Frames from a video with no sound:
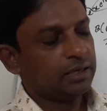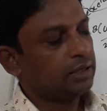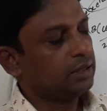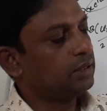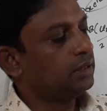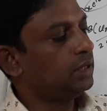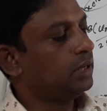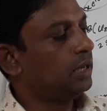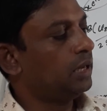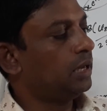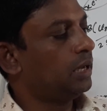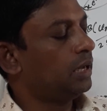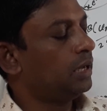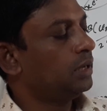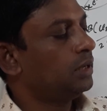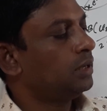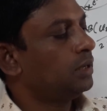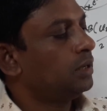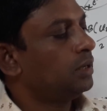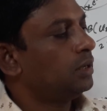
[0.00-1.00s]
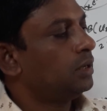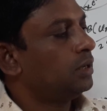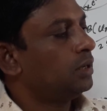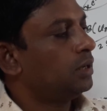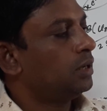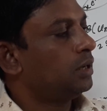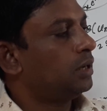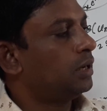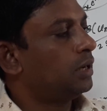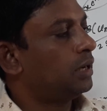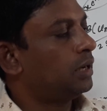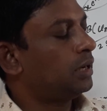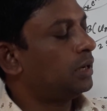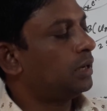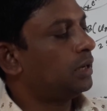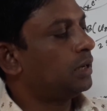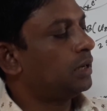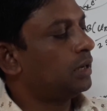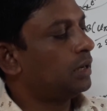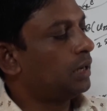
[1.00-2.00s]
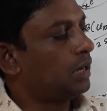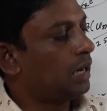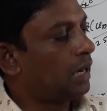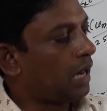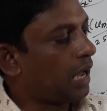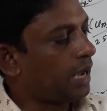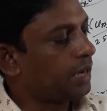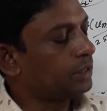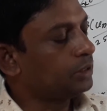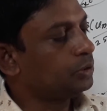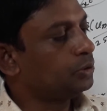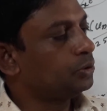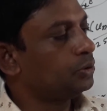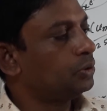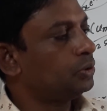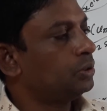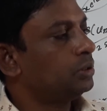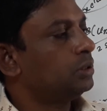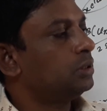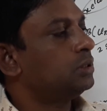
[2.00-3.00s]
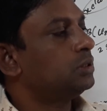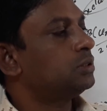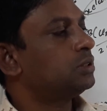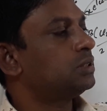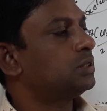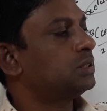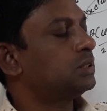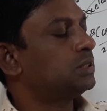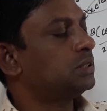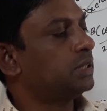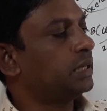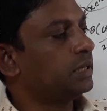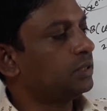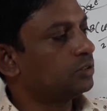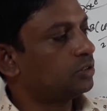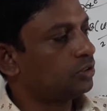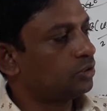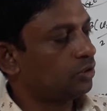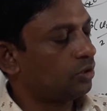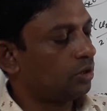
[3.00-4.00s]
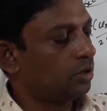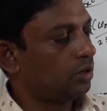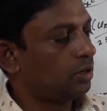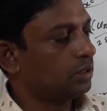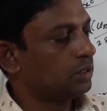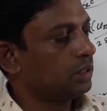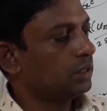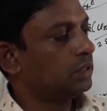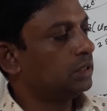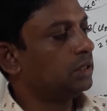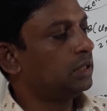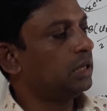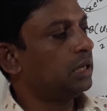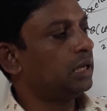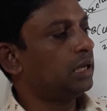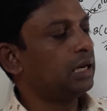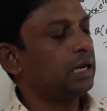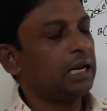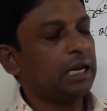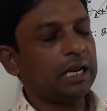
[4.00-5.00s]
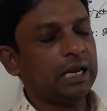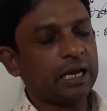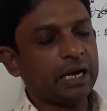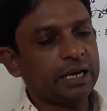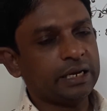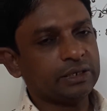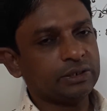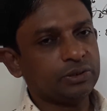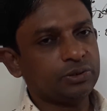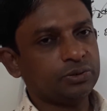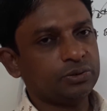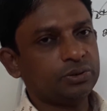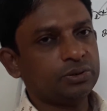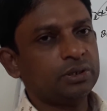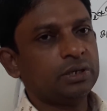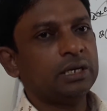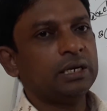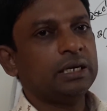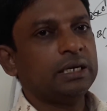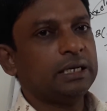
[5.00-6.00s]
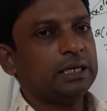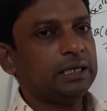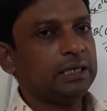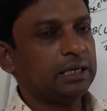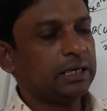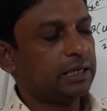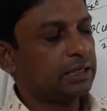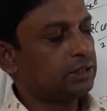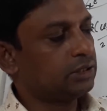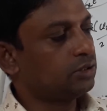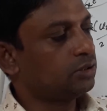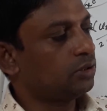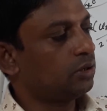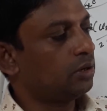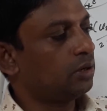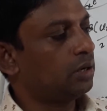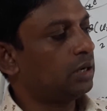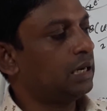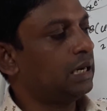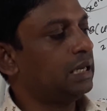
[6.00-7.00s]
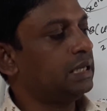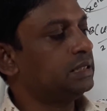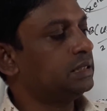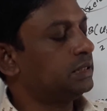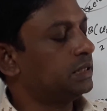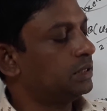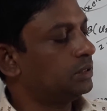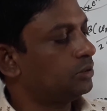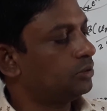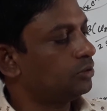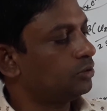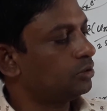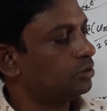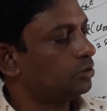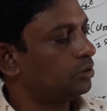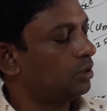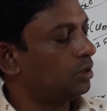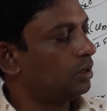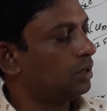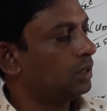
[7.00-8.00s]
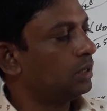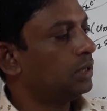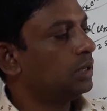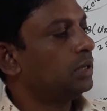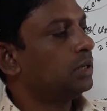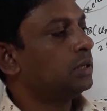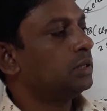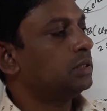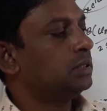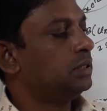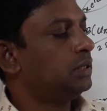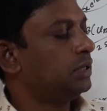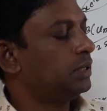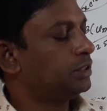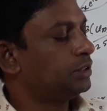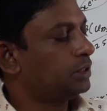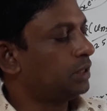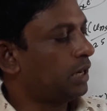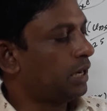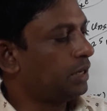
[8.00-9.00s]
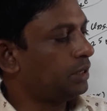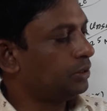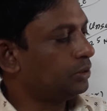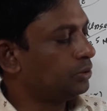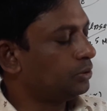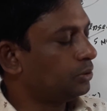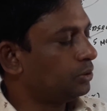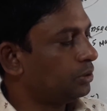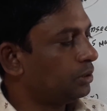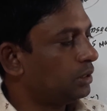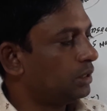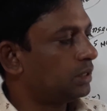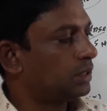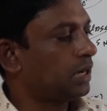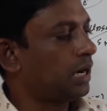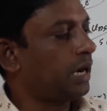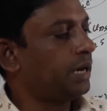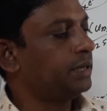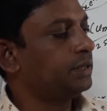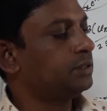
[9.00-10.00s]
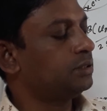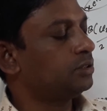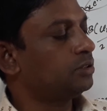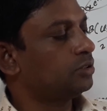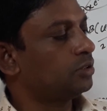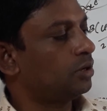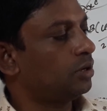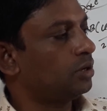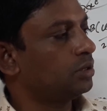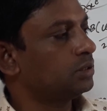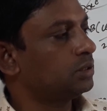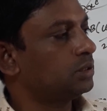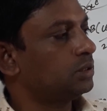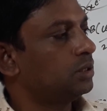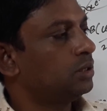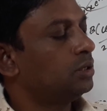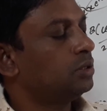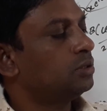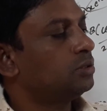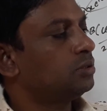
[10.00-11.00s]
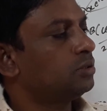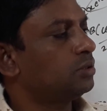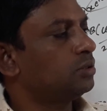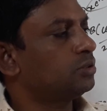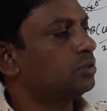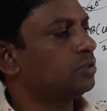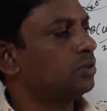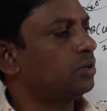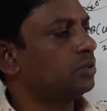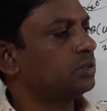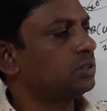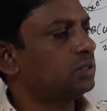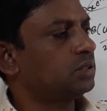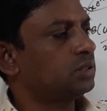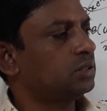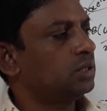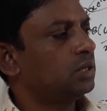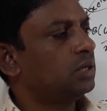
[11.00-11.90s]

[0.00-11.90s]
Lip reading: they like to sing song, they like to hear song and listen to song, they try to write songs. So songs